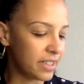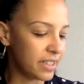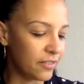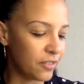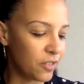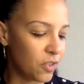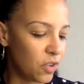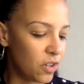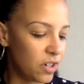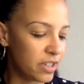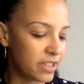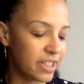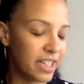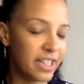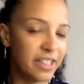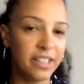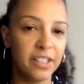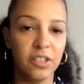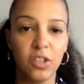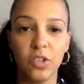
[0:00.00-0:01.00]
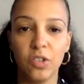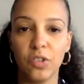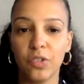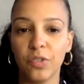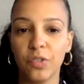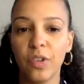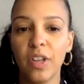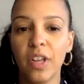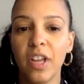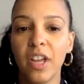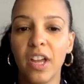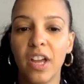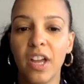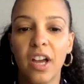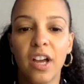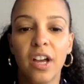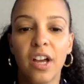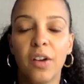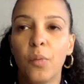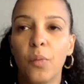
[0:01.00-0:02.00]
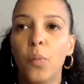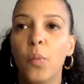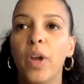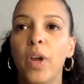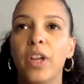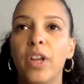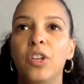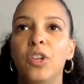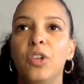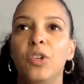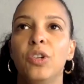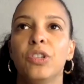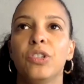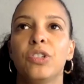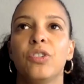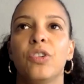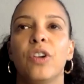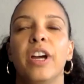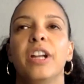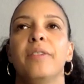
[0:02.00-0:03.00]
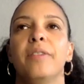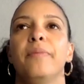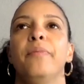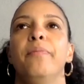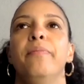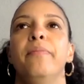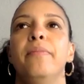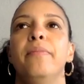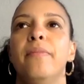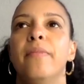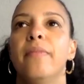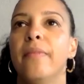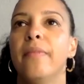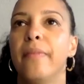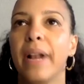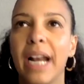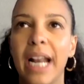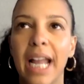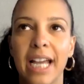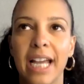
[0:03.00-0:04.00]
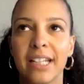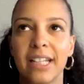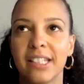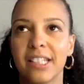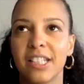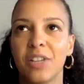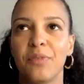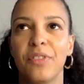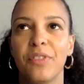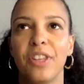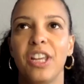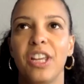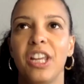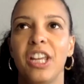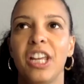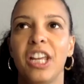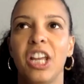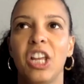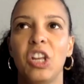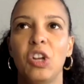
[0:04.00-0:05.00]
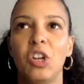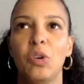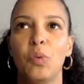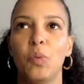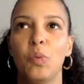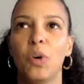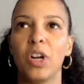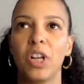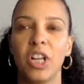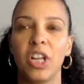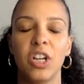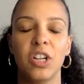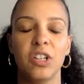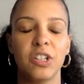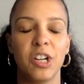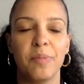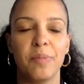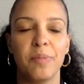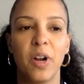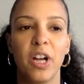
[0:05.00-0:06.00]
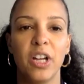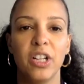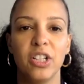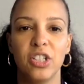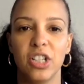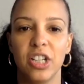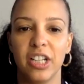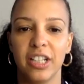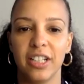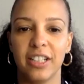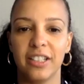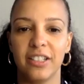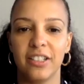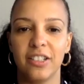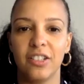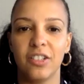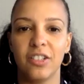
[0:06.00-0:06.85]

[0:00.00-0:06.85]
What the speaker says: of course. And then, when you're trying to plan something and you're working on a project,